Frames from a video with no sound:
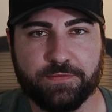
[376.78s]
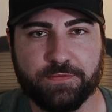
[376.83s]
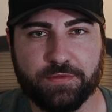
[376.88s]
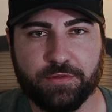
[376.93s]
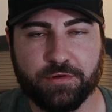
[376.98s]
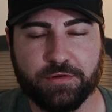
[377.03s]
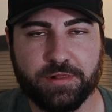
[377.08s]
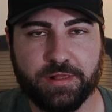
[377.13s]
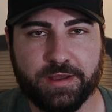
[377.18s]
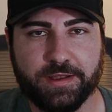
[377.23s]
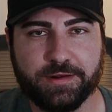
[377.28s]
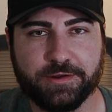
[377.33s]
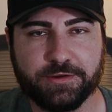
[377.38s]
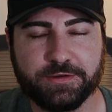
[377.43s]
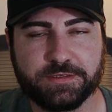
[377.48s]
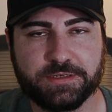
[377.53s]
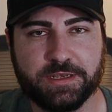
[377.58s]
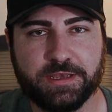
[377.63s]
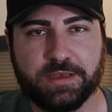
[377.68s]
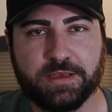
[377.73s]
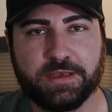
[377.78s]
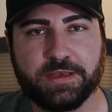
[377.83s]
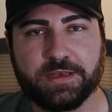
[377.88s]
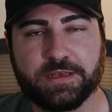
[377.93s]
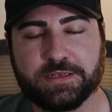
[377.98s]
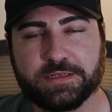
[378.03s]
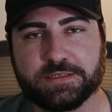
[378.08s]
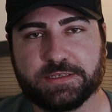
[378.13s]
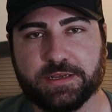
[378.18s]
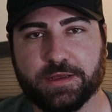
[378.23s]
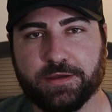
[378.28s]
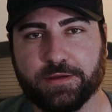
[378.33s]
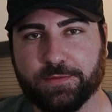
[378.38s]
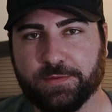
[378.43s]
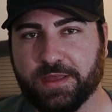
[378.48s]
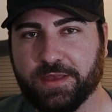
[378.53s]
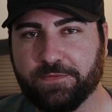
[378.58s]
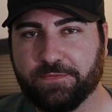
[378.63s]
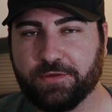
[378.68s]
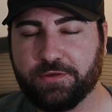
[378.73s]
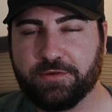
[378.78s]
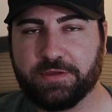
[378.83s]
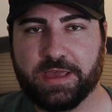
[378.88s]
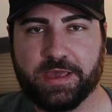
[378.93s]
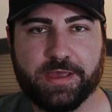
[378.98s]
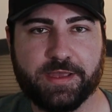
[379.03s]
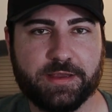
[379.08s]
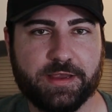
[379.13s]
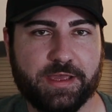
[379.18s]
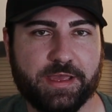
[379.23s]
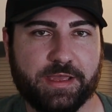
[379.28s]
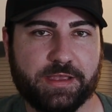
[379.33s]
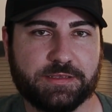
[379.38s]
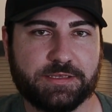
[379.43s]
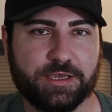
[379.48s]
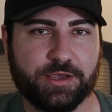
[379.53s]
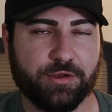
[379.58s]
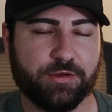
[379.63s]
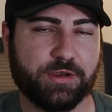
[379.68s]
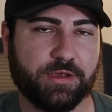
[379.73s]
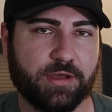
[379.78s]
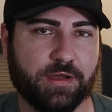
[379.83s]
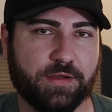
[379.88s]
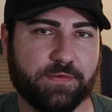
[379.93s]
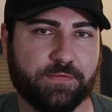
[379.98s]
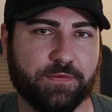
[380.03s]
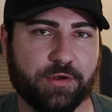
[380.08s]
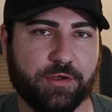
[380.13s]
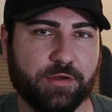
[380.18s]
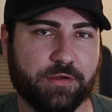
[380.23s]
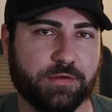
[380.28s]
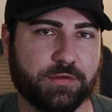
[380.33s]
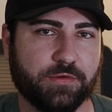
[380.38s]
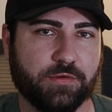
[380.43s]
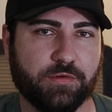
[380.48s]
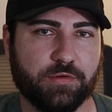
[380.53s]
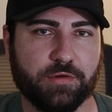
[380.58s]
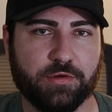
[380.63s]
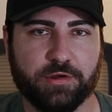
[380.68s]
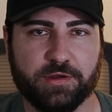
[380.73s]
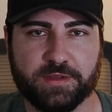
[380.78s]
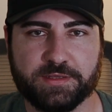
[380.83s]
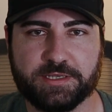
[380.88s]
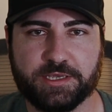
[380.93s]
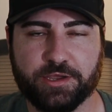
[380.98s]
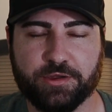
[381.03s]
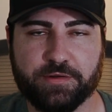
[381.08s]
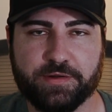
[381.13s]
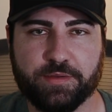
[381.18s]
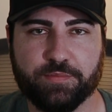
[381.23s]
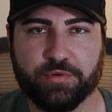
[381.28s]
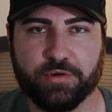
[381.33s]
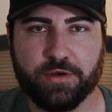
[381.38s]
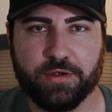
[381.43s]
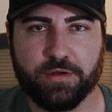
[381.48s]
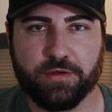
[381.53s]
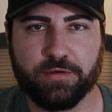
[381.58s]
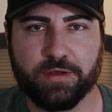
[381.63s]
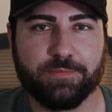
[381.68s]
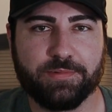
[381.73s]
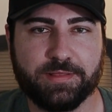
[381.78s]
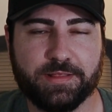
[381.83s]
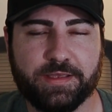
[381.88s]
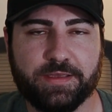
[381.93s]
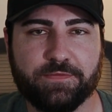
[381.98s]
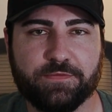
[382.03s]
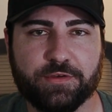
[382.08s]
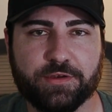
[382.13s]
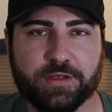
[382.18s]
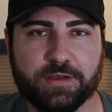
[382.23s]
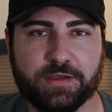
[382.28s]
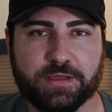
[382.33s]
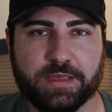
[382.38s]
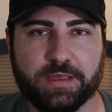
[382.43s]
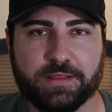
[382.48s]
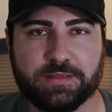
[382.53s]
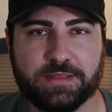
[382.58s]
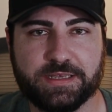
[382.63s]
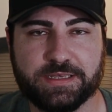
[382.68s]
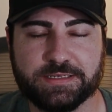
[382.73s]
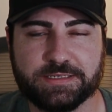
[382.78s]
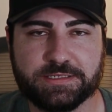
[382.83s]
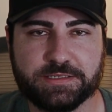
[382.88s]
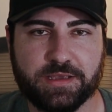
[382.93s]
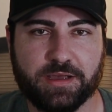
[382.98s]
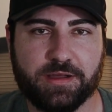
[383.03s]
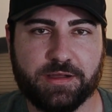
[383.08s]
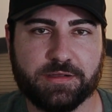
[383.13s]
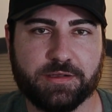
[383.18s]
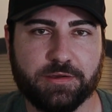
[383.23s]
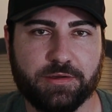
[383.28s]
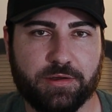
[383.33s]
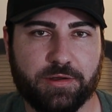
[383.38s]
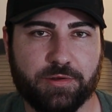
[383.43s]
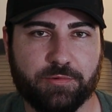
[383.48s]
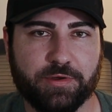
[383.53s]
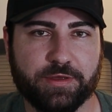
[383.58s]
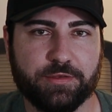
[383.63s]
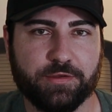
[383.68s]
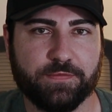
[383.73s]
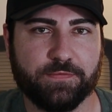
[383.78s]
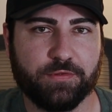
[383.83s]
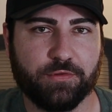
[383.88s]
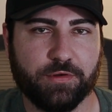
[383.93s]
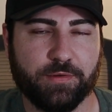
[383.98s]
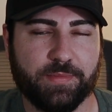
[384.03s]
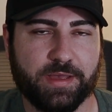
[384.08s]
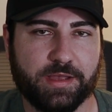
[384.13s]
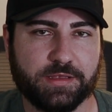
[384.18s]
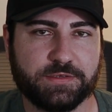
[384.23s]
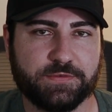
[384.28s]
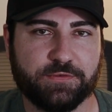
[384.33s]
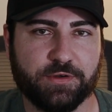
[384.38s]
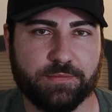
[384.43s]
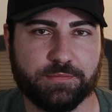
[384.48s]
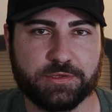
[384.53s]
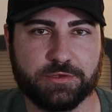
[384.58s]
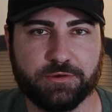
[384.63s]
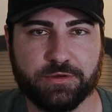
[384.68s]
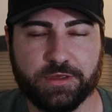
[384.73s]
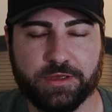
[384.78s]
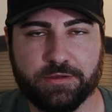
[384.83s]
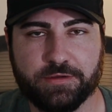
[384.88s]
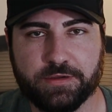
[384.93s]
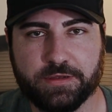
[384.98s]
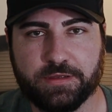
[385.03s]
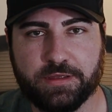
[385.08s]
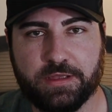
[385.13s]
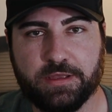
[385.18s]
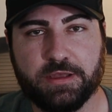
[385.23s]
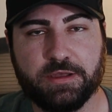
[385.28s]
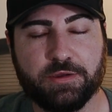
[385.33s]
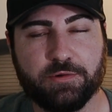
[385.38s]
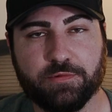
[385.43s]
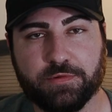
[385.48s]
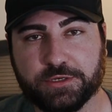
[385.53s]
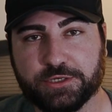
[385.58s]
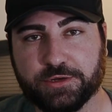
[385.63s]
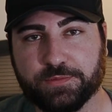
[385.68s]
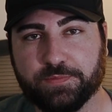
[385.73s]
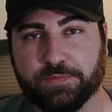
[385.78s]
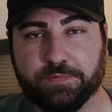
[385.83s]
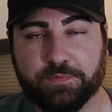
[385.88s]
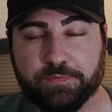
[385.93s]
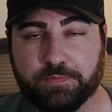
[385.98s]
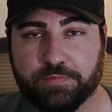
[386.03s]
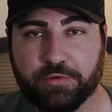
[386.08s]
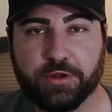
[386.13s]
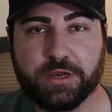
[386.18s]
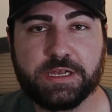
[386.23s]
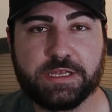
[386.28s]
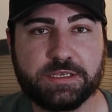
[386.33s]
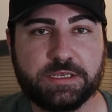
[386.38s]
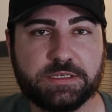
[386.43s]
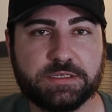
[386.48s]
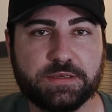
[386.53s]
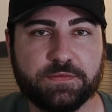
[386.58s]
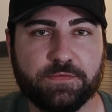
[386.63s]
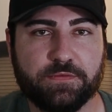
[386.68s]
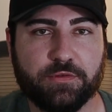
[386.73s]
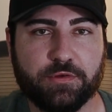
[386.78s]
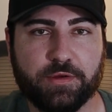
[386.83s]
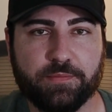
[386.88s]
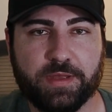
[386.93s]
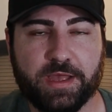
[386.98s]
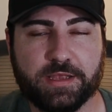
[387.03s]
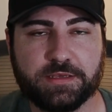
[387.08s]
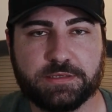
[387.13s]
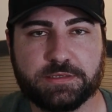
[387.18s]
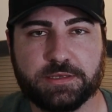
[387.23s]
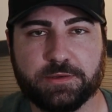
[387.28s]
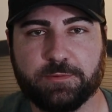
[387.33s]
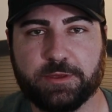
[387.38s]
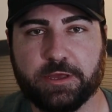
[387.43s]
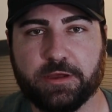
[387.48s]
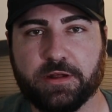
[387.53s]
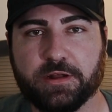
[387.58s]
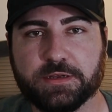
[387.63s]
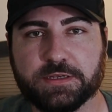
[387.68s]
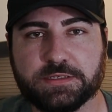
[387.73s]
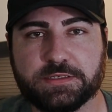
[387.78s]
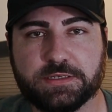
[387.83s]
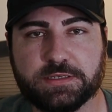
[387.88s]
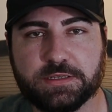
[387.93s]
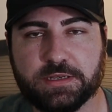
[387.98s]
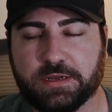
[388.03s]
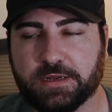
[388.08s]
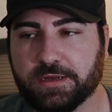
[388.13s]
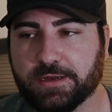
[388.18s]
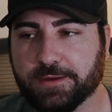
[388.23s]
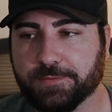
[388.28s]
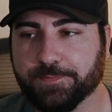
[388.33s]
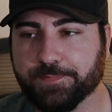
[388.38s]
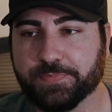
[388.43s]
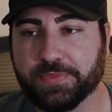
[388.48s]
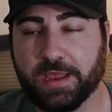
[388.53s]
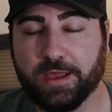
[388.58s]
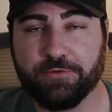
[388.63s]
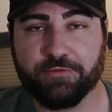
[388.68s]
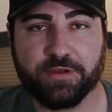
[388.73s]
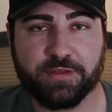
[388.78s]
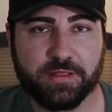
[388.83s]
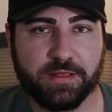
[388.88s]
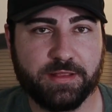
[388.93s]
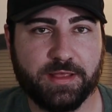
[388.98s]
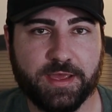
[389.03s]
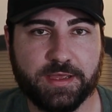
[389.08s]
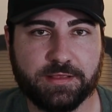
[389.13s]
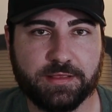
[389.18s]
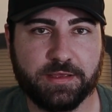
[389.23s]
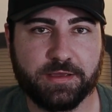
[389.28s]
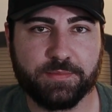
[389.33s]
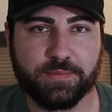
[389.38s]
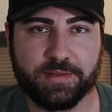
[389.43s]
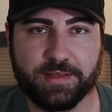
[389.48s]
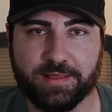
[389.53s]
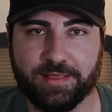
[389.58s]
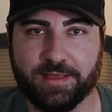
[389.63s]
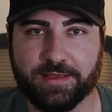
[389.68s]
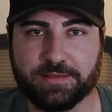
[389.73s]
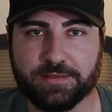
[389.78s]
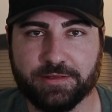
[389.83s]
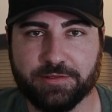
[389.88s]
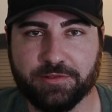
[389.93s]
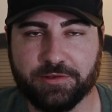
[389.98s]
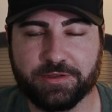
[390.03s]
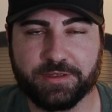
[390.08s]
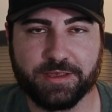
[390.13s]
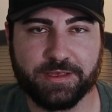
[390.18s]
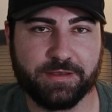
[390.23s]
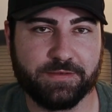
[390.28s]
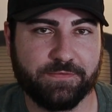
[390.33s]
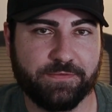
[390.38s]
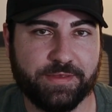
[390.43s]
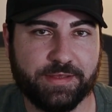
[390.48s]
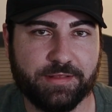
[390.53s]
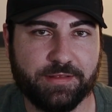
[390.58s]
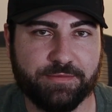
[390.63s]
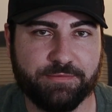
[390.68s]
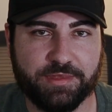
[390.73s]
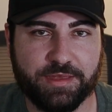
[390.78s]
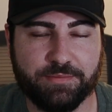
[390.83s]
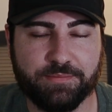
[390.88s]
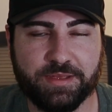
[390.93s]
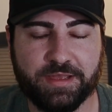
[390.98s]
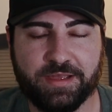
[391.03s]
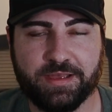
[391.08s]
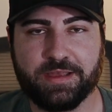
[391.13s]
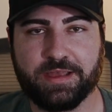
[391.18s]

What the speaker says: floor liners. So if you get a TRD Off-Road or a TRD Pro, I believe you're gonna get the stock all-weather floor mats from Toyota, which are pretty decent floor mats, to be honest. I really like them. I like the look and feel of them.